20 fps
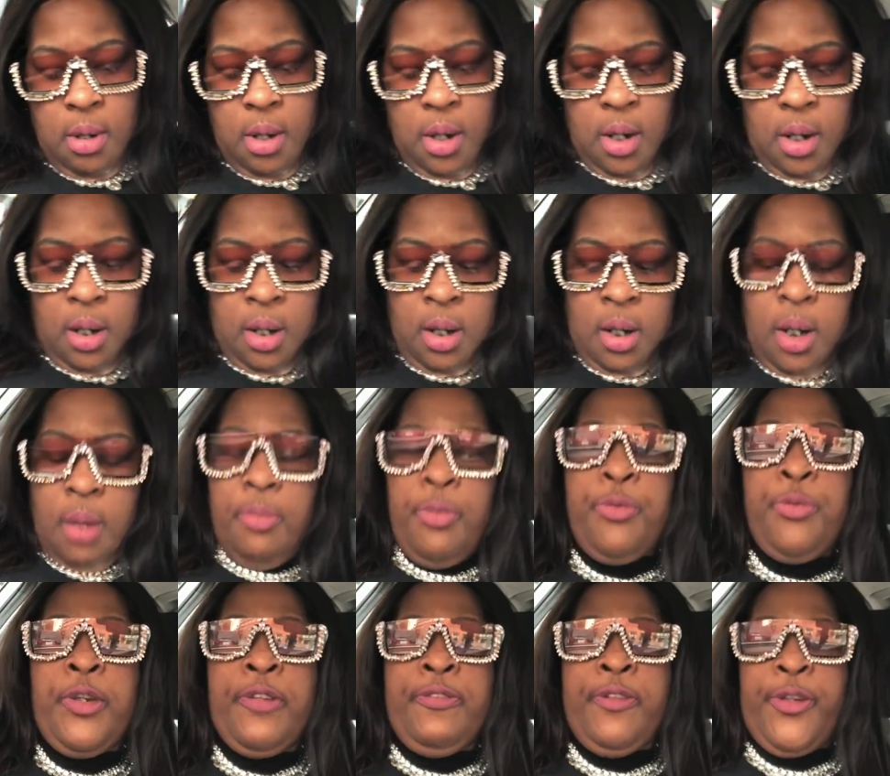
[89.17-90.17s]
um,
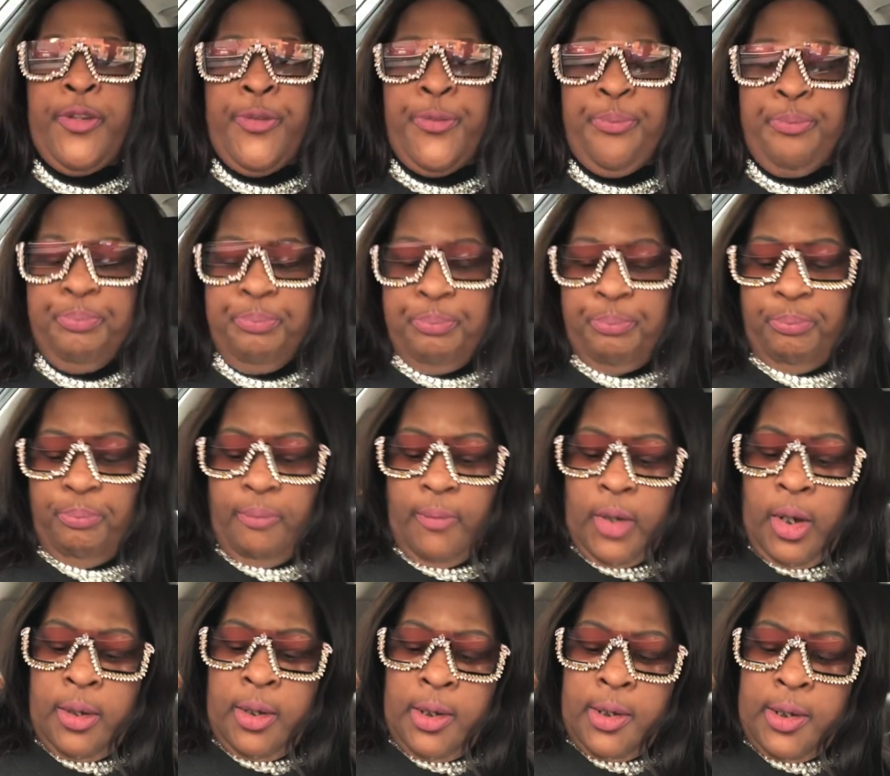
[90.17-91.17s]
review.
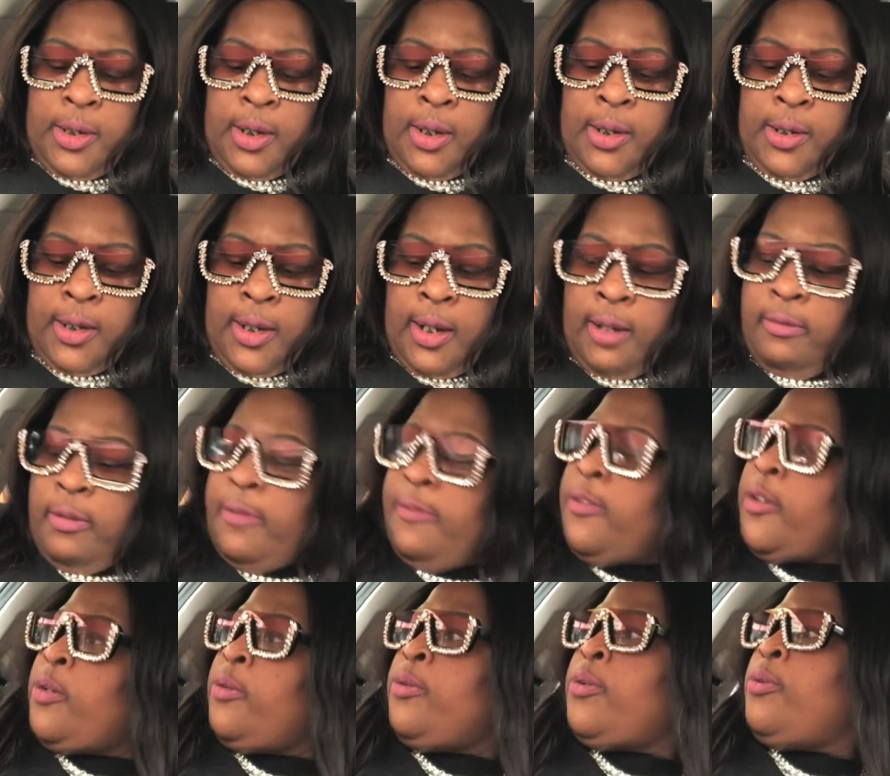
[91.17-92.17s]
This is a
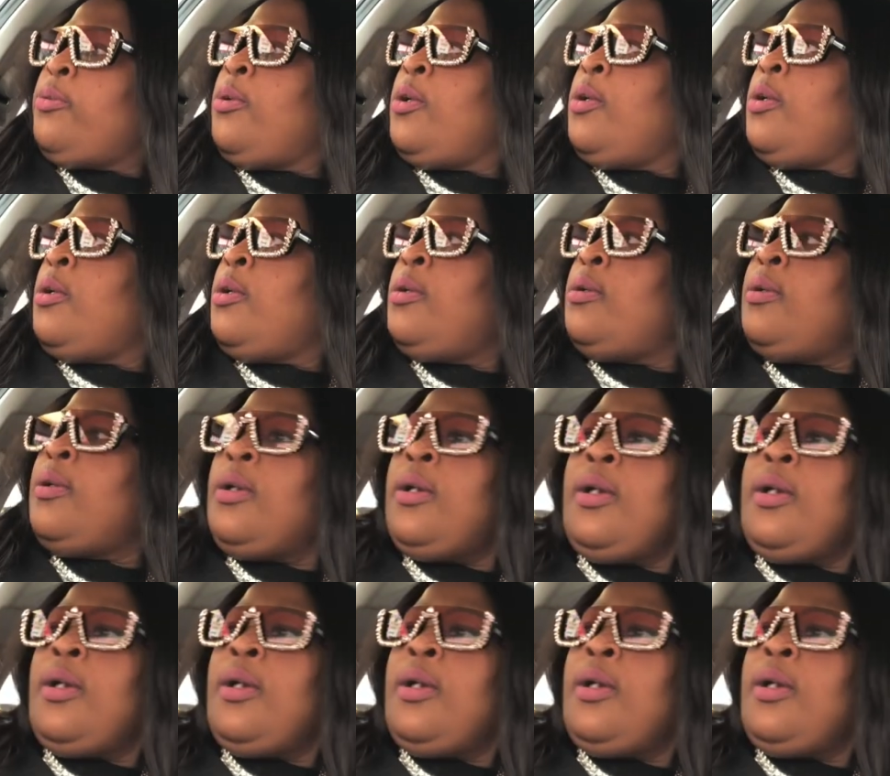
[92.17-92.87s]
review, you all.